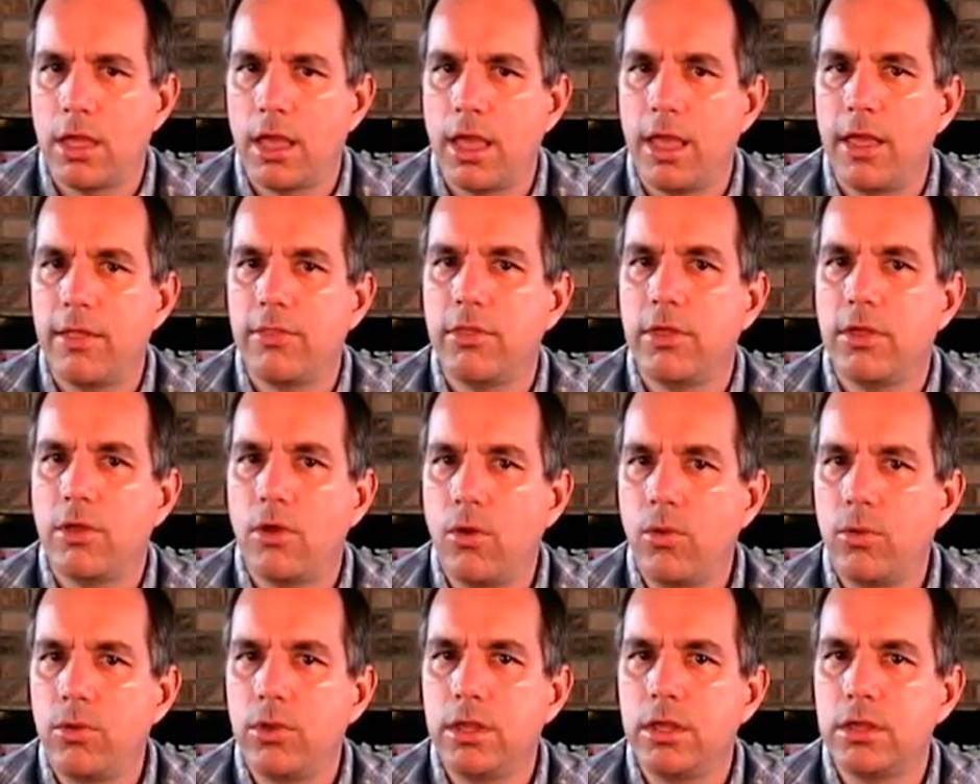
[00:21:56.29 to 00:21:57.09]
and the
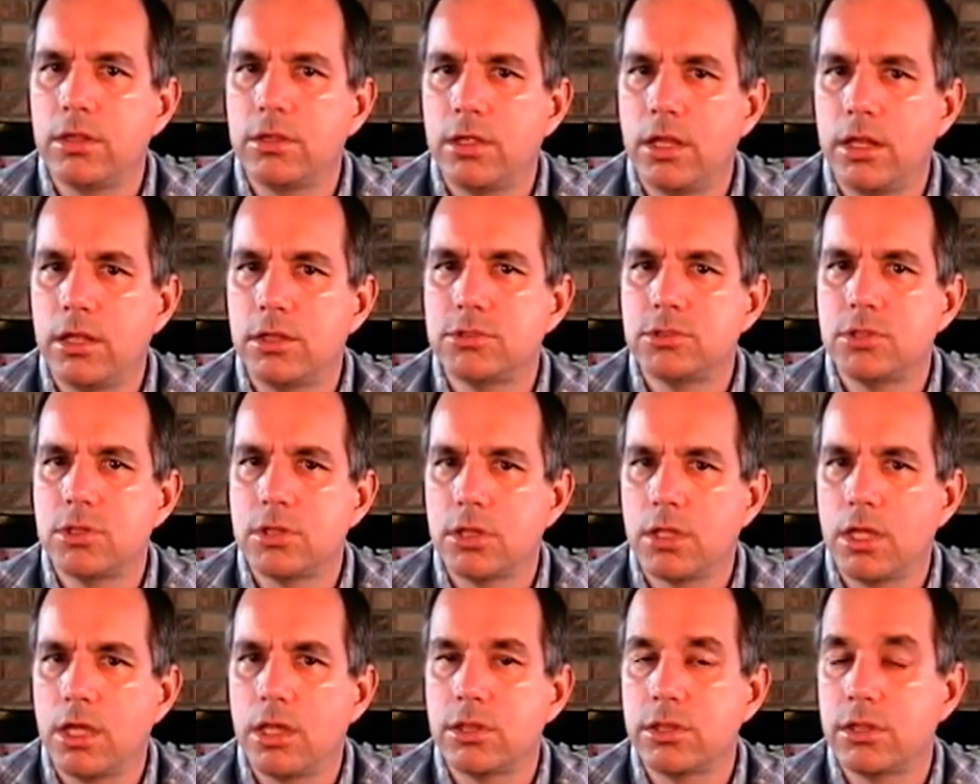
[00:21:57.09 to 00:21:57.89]
only intelligence
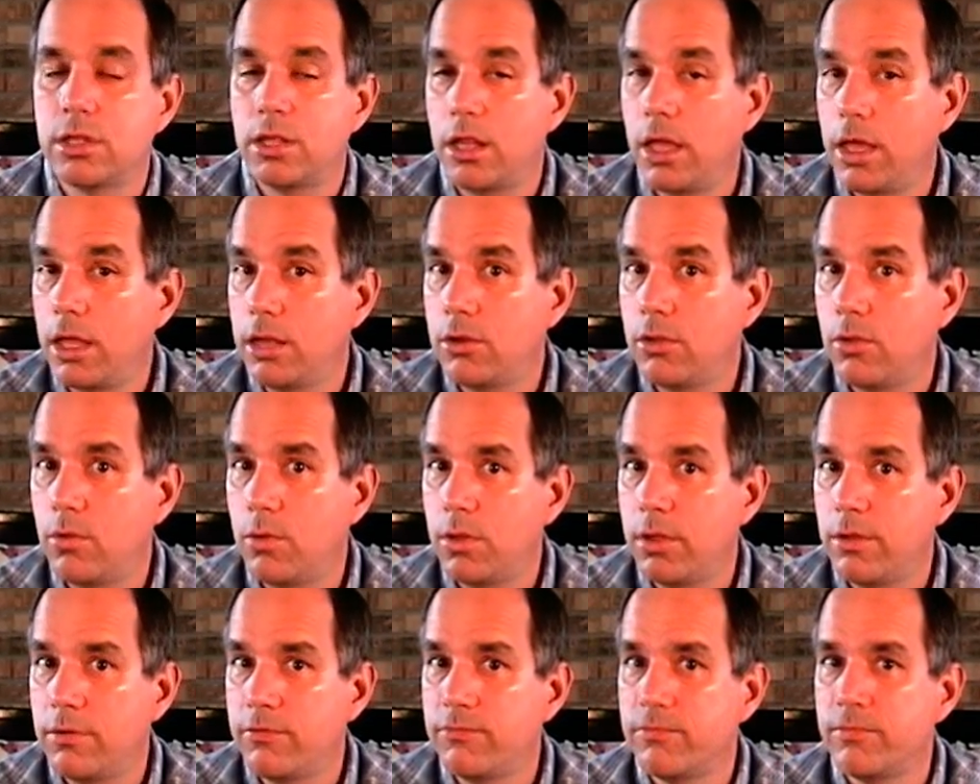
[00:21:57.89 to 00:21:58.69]
test that I
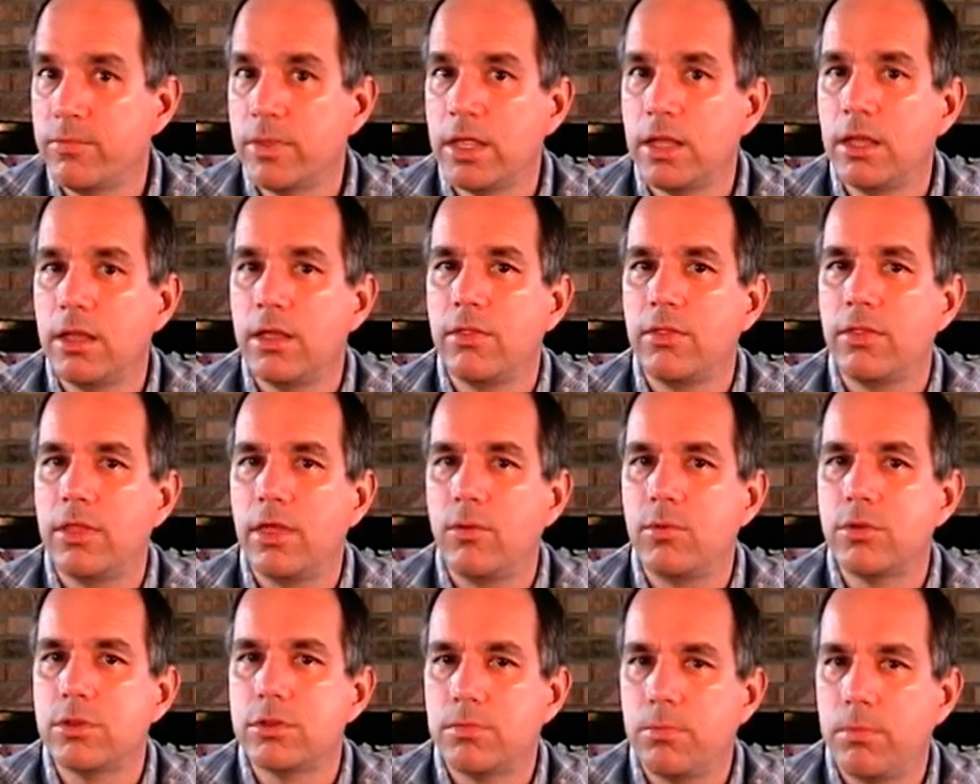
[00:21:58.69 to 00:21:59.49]
know of
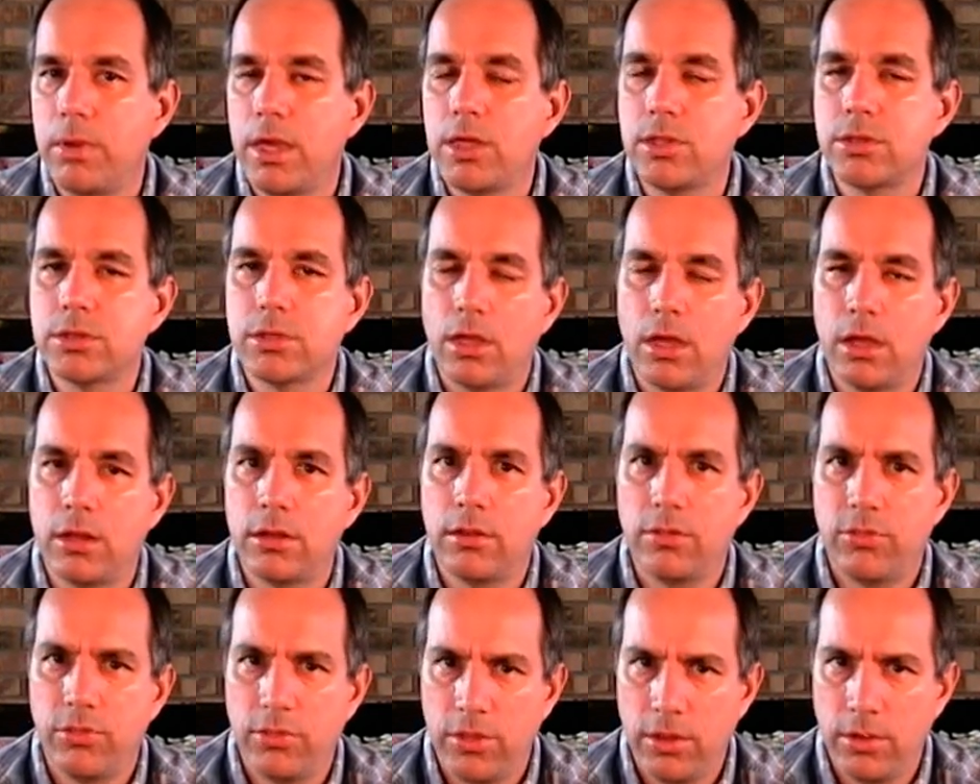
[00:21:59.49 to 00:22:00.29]
that was based on
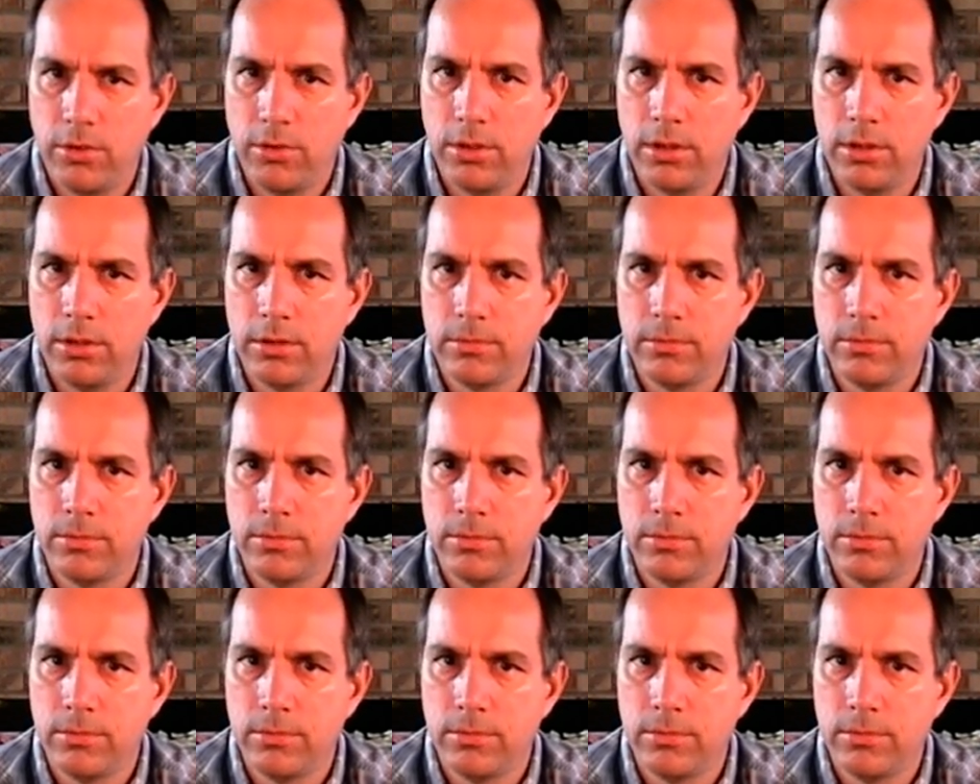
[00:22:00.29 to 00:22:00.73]
a theory.